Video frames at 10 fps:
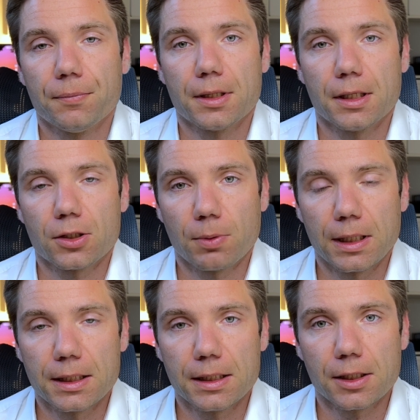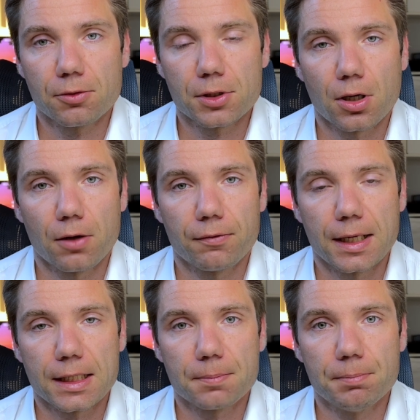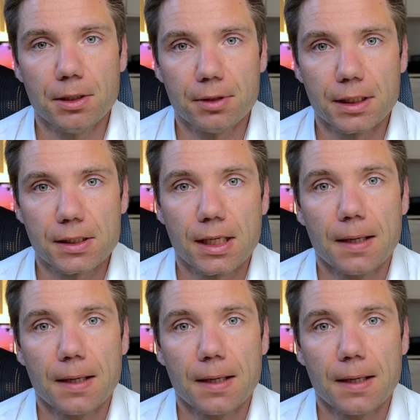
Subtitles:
than 20 years of experience.